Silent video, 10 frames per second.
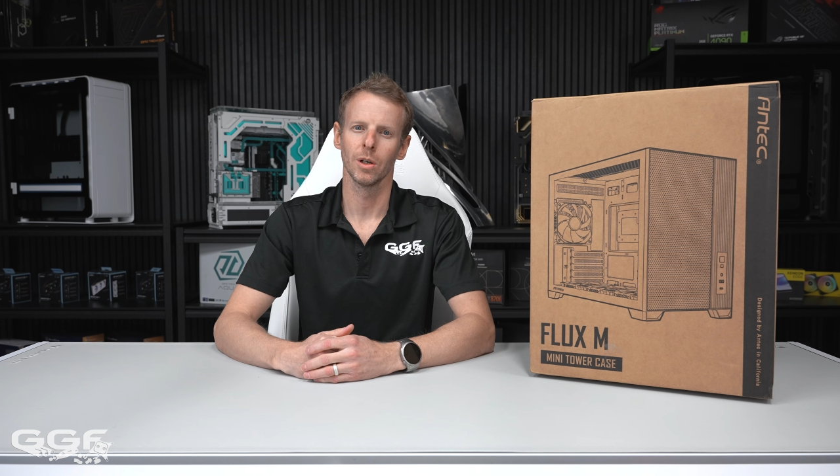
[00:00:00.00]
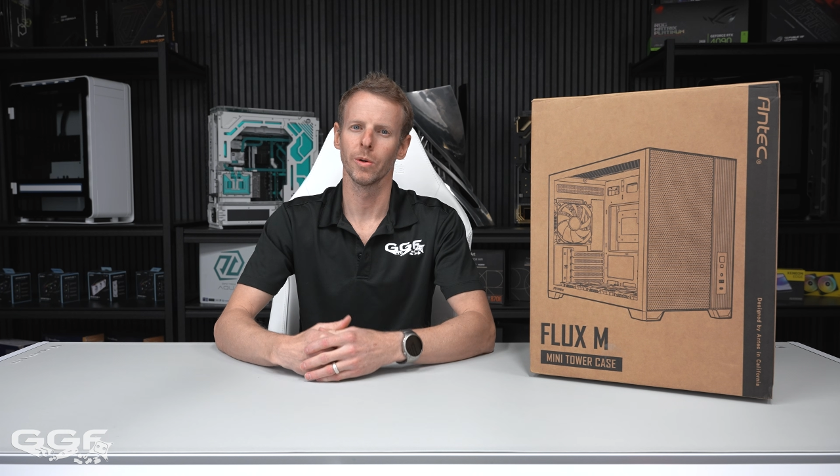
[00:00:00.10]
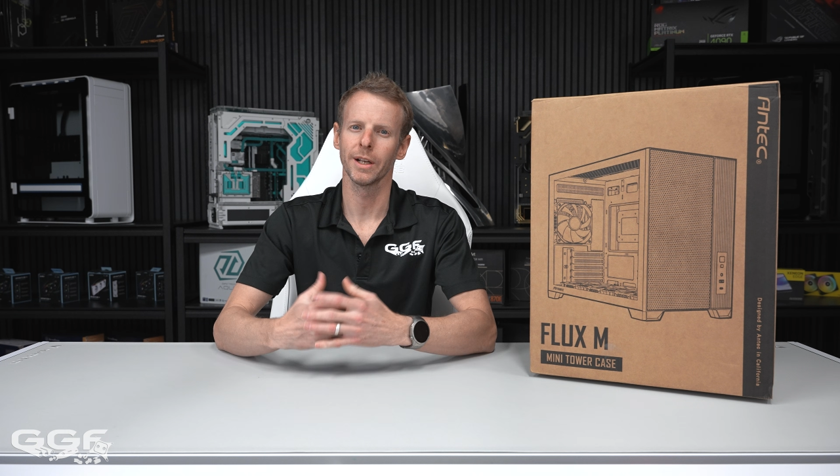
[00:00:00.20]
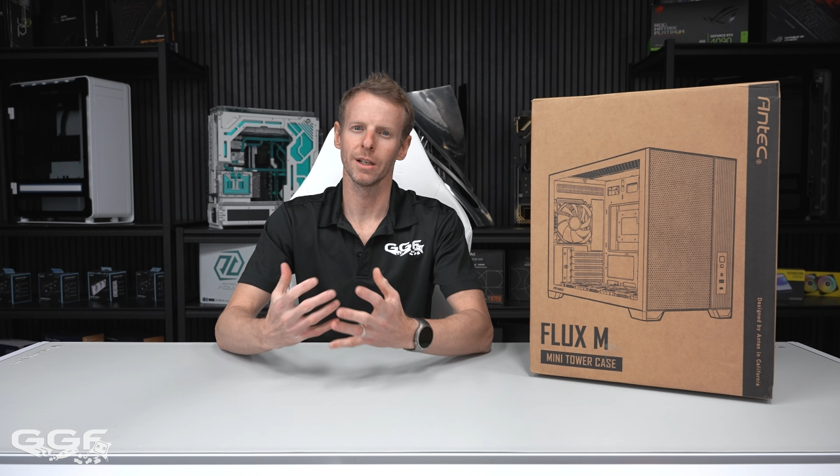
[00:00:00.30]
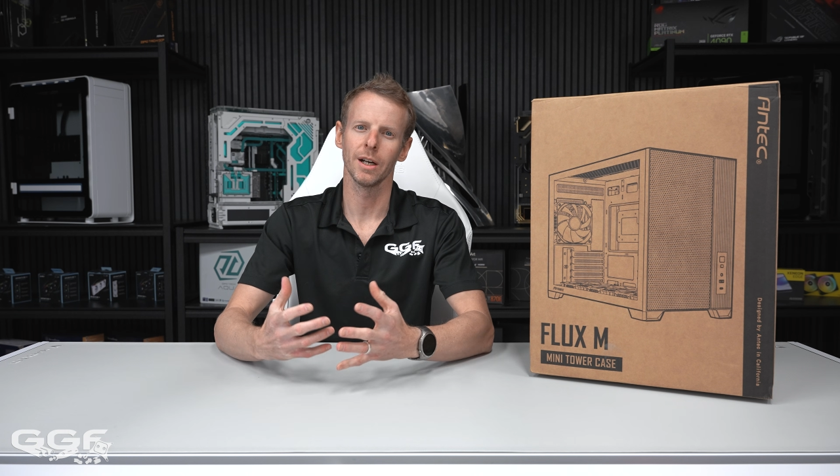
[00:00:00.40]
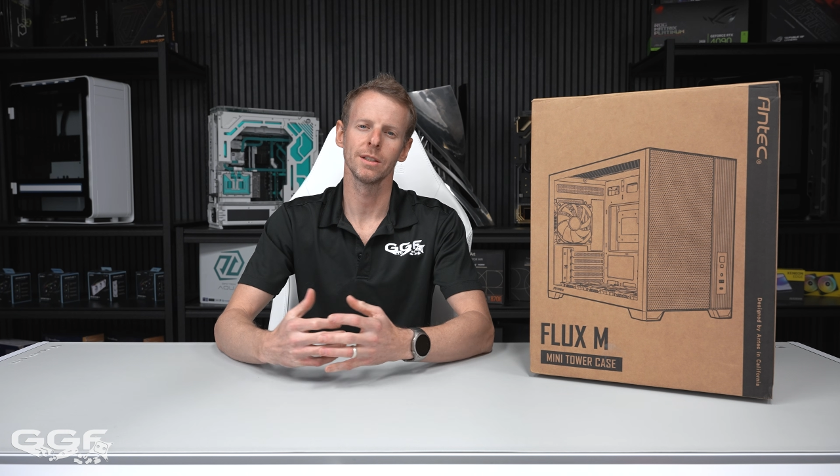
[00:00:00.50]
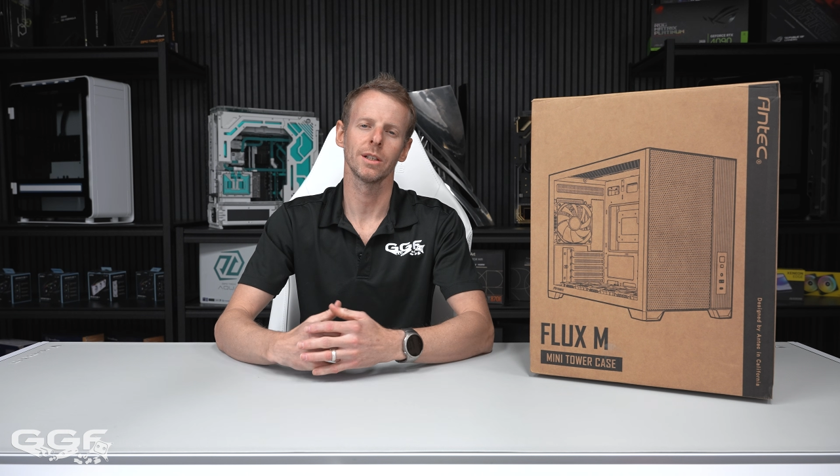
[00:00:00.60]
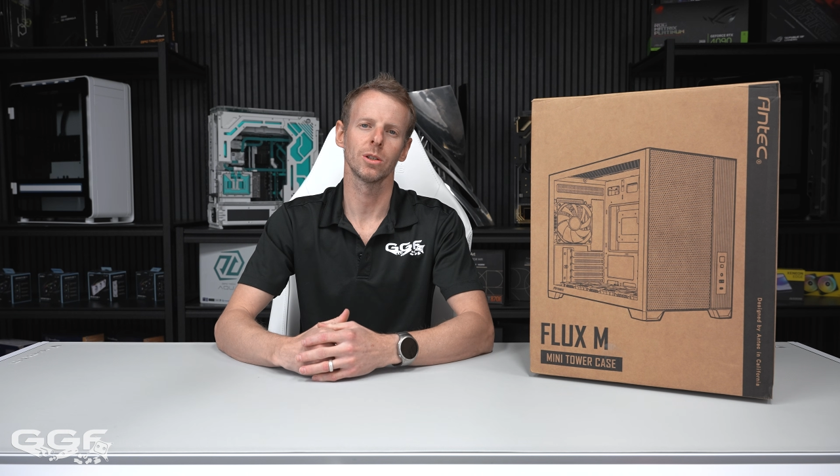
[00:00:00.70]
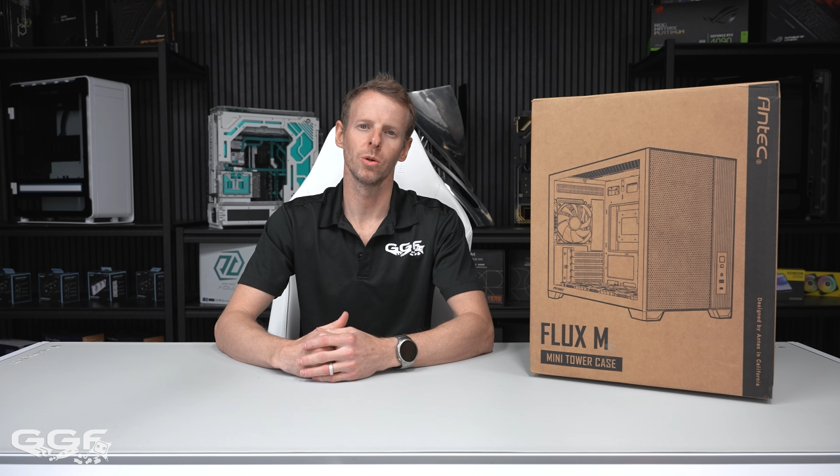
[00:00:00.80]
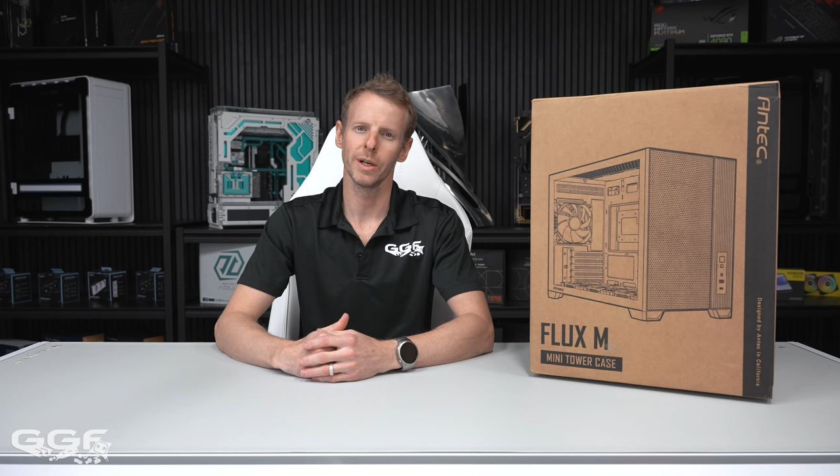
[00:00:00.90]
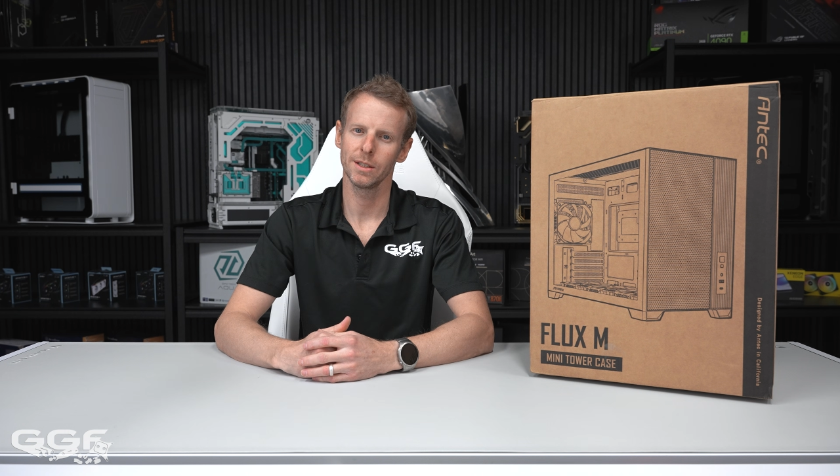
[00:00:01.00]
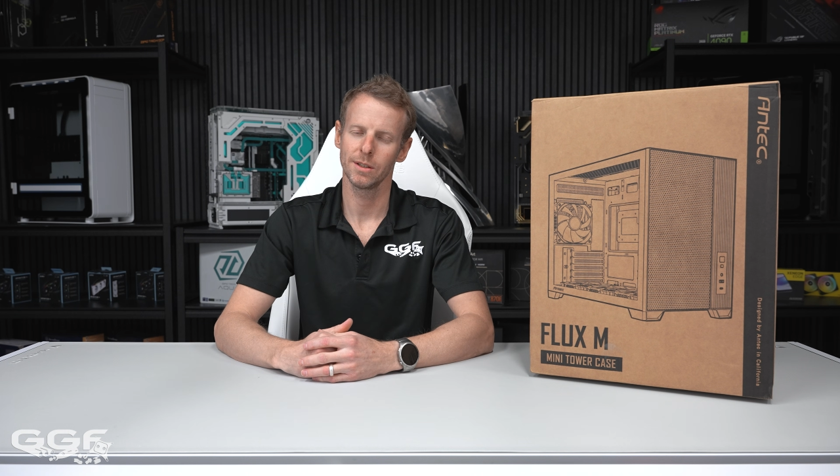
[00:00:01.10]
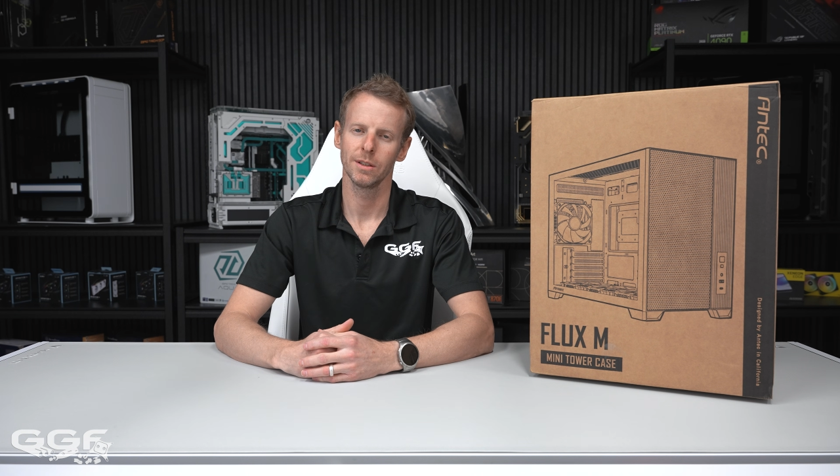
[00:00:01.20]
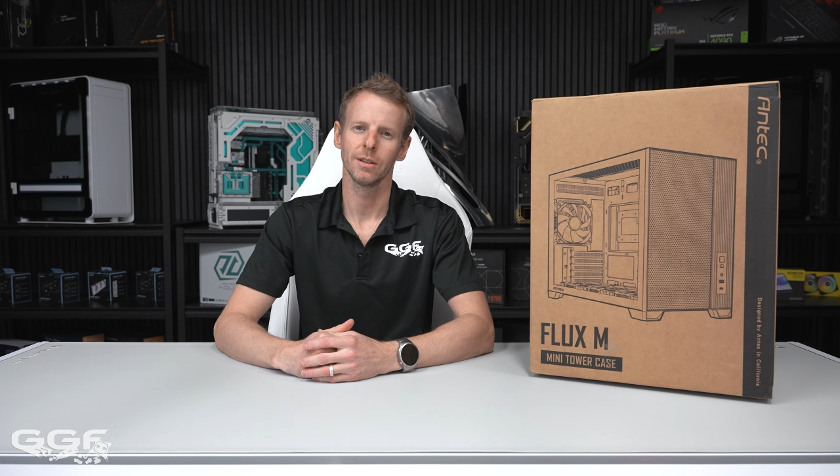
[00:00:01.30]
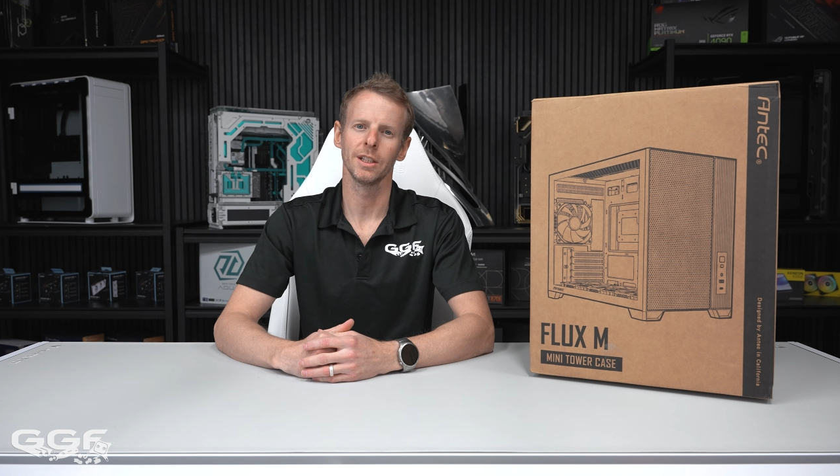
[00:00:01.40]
Alrighty guys, like always,